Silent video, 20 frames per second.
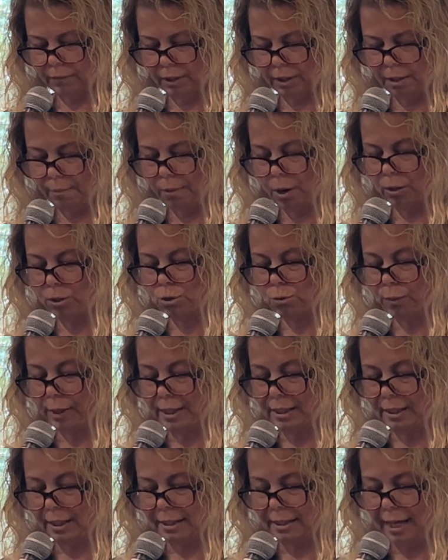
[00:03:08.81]
The most
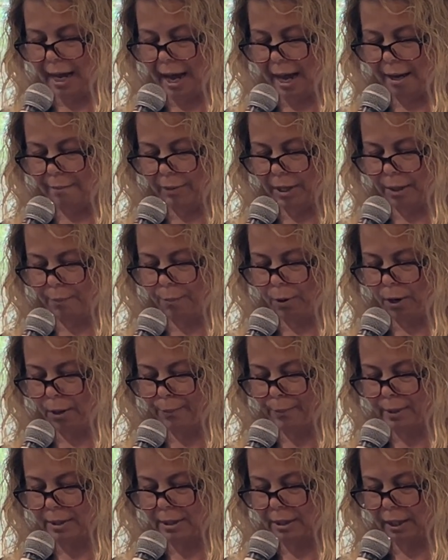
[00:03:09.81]
recent time, he
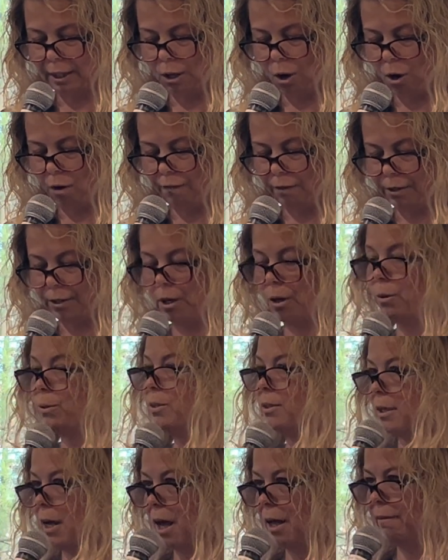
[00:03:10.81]
purposely
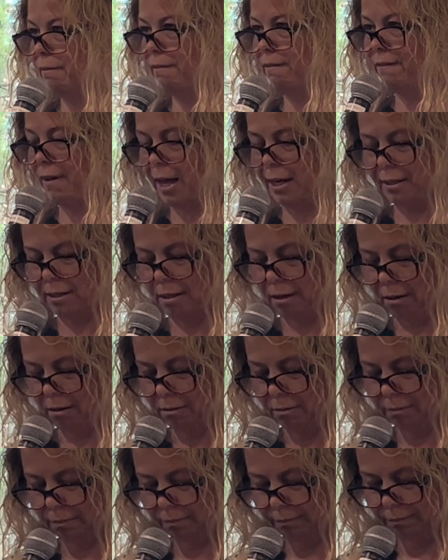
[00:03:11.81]
overdosed on
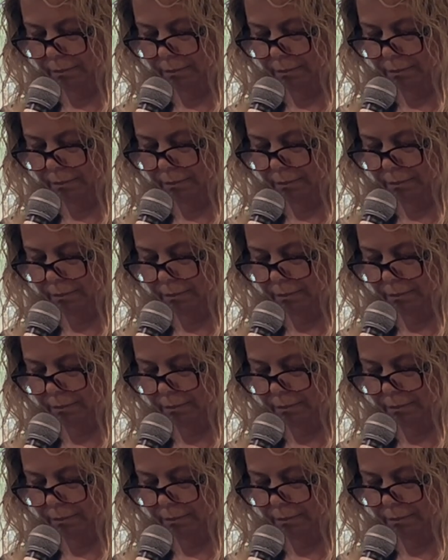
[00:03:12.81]
fentanyl.